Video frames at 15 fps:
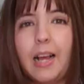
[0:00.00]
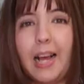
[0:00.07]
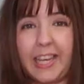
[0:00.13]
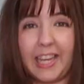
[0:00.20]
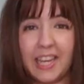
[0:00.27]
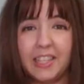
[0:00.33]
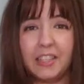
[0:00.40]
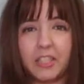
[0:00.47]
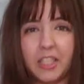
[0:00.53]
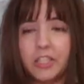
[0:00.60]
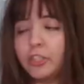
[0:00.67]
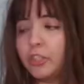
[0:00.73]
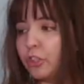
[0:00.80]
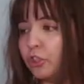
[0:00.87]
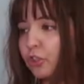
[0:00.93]
Again,
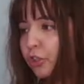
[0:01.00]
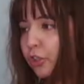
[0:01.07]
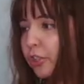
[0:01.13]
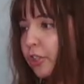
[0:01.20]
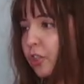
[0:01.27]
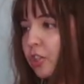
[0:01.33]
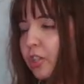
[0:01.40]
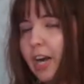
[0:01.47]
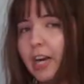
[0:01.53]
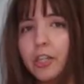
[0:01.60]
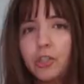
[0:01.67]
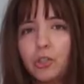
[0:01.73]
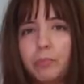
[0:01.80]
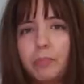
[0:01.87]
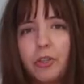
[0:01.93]
these skirts
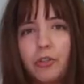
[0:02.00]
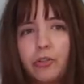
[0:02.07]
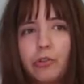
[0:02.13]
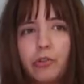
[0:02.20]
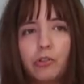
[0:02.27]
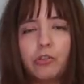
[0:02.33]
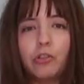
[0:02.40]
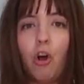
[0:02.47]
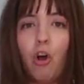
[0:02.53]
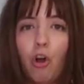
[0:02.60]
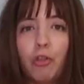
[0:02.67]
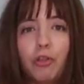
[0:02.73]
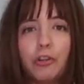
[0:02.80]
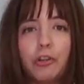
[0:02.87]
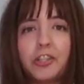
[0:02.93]
are to be used
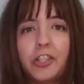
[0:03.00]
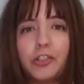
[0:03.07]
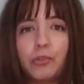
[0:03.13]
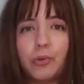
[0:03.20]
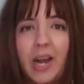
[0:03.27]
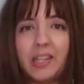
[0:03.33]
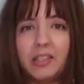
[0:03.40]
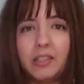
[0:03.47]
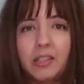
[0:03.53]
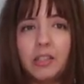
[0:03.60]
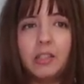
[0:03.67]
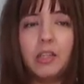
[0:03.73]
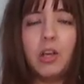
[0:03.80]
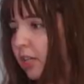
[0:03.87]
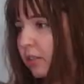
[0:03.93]
under the
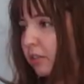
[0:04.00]
dresses.